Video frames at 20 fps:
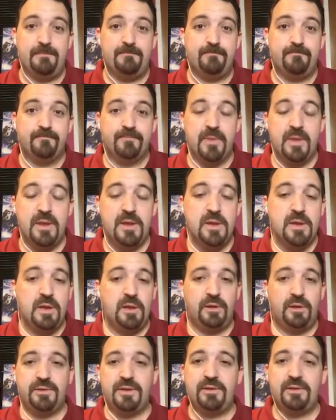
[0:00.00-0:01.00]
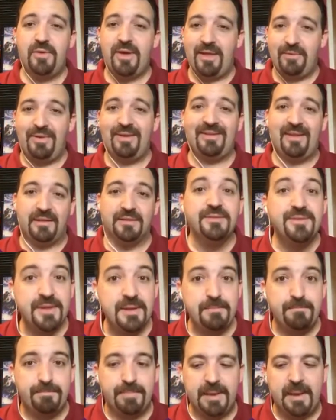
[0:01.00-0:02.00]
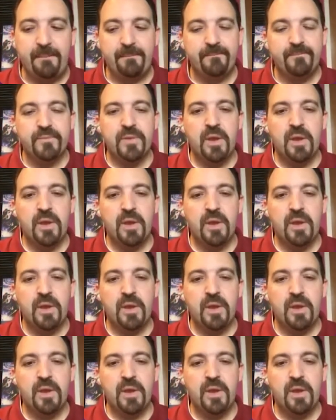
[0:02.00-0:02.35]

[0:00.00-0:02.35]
Well, that's not that very simple.